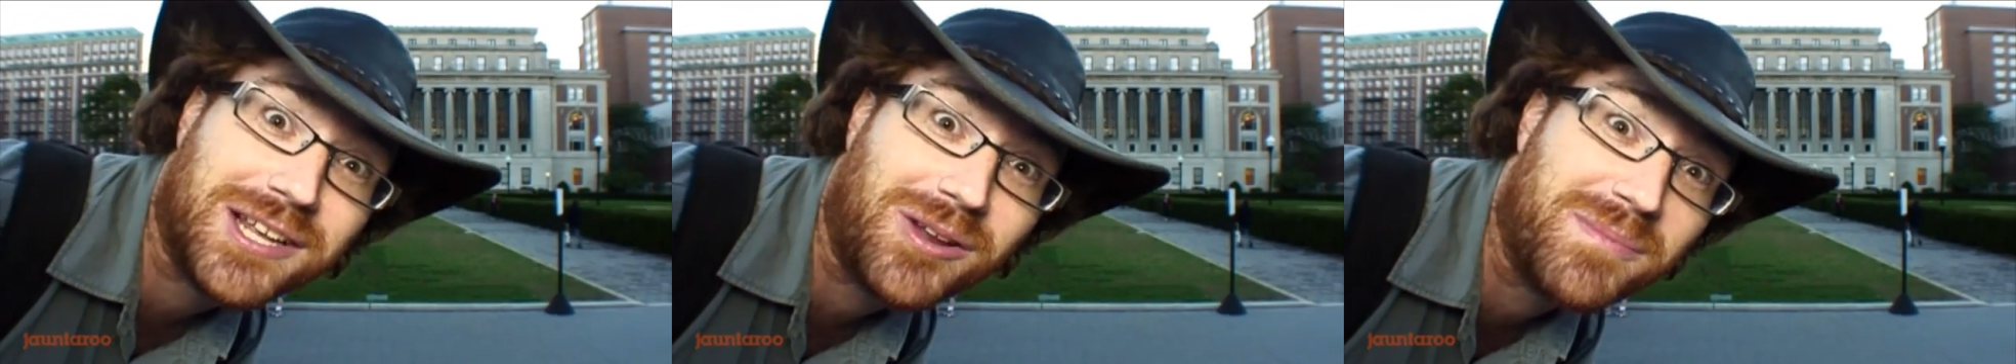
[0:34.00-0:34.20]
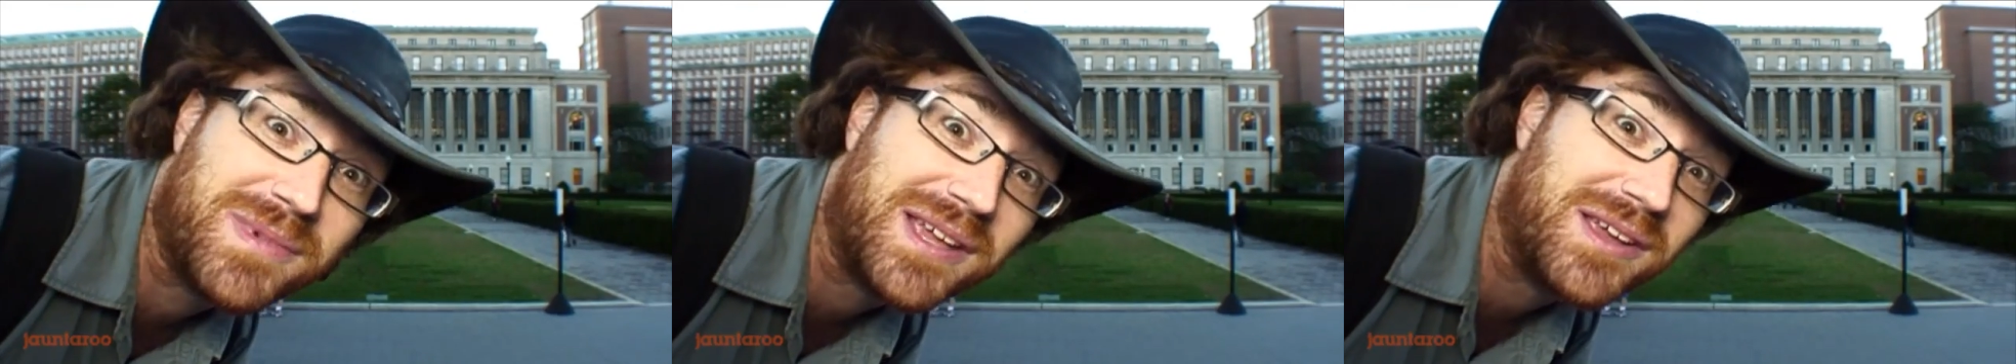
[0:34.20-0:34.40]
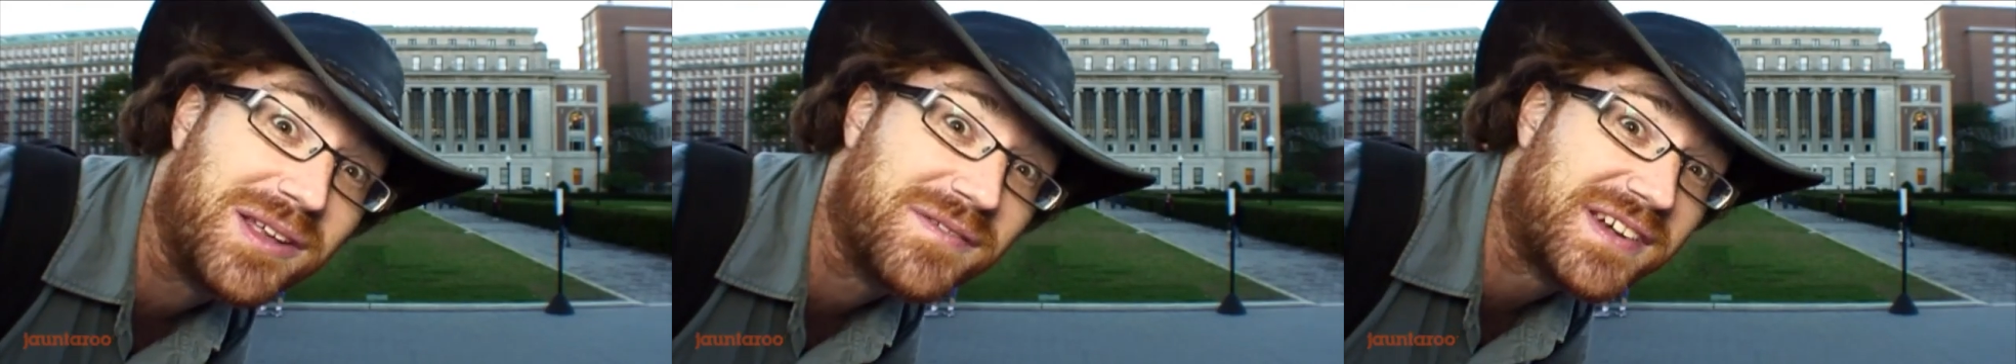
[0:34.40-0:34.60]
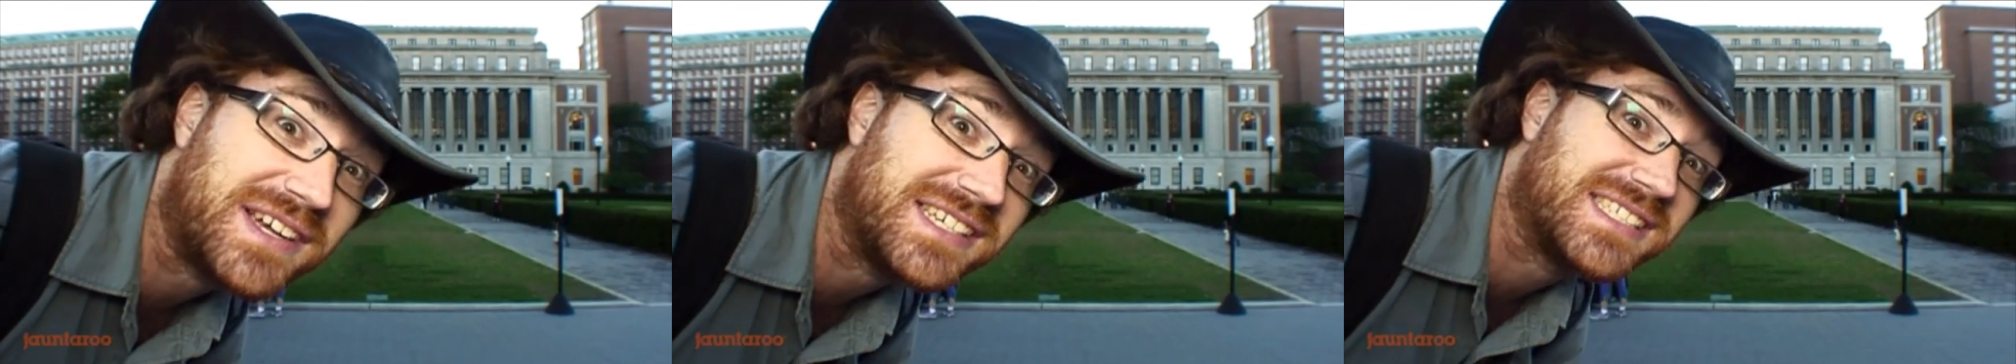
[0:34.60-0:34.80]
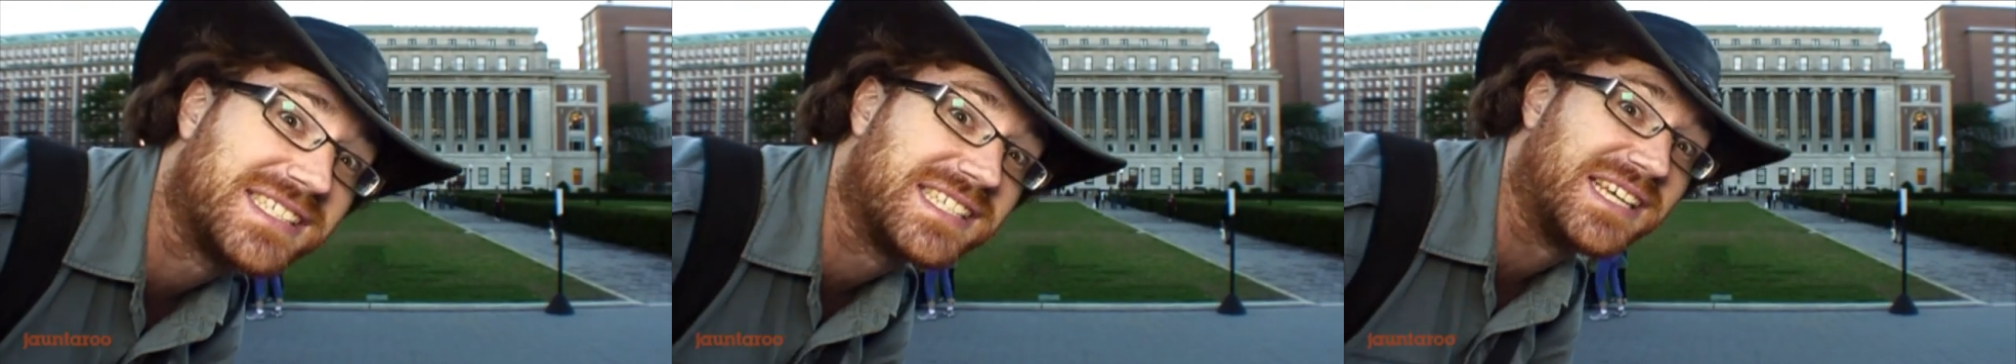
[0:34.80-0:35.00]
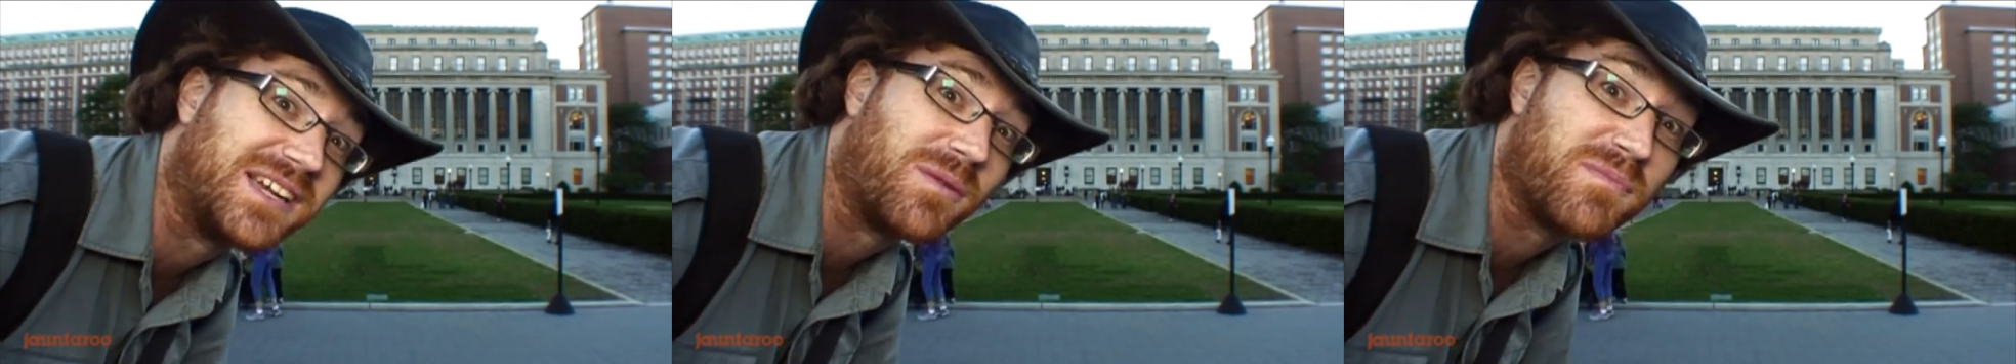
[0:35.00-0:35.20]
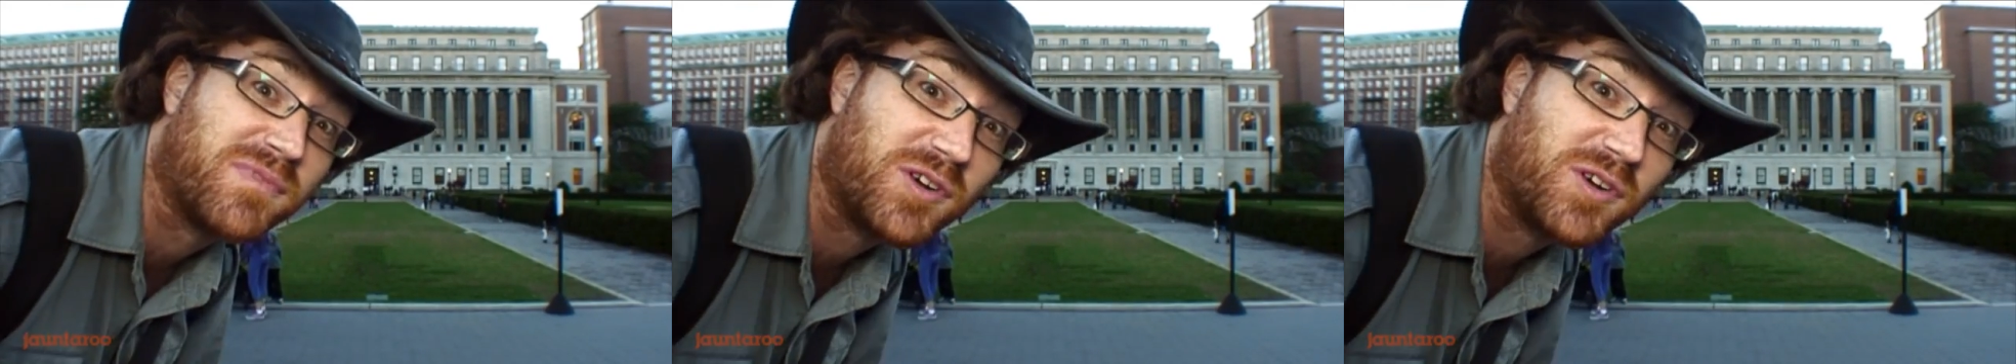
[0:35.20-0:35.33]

Columbia University on